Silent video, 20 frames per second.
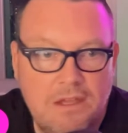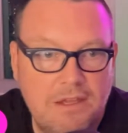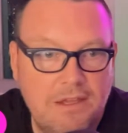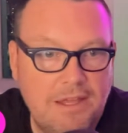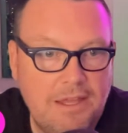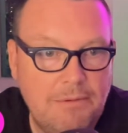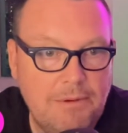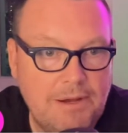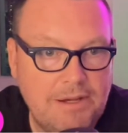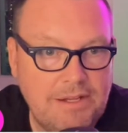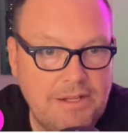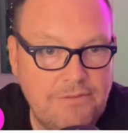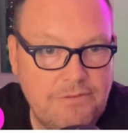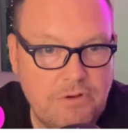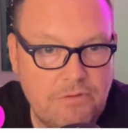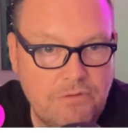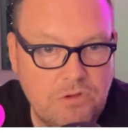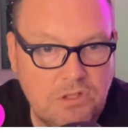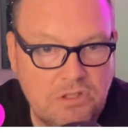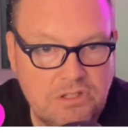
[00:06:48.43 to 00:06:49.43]
Hey, Randy, have you
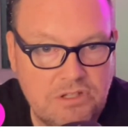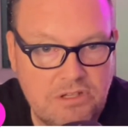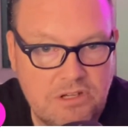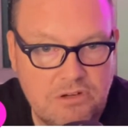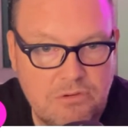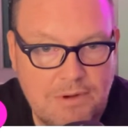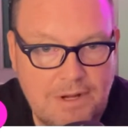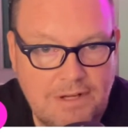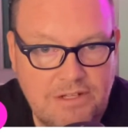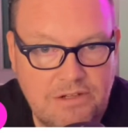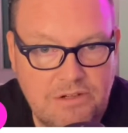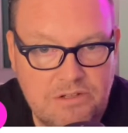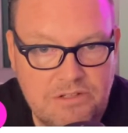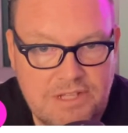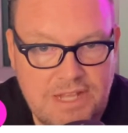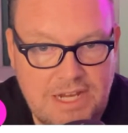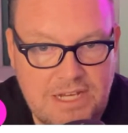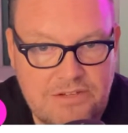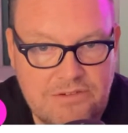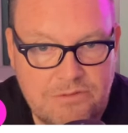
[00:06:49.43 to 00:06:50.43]
ever looked into correcting your
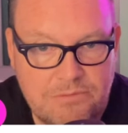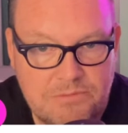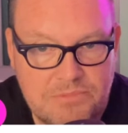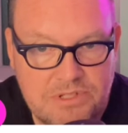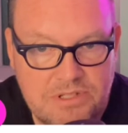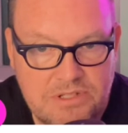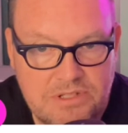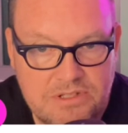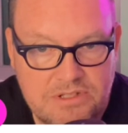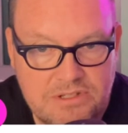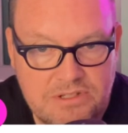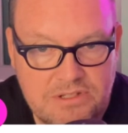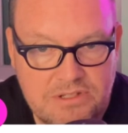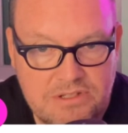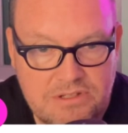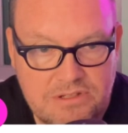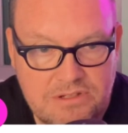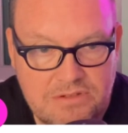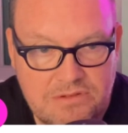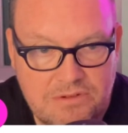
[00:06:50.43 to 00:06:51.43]
status from
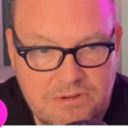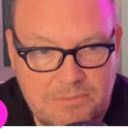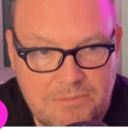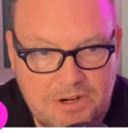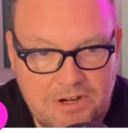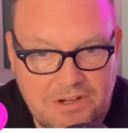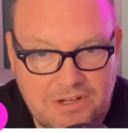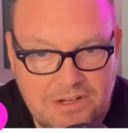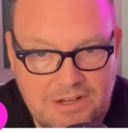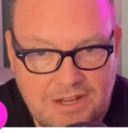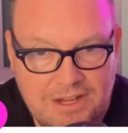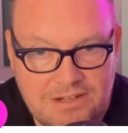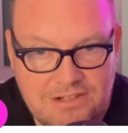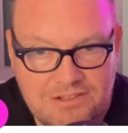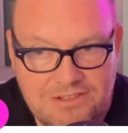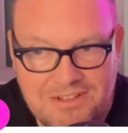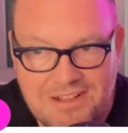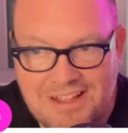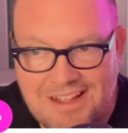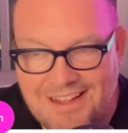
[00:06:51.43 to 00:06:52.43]
citizen to an American
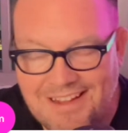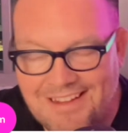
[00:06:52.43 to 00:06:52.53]
national?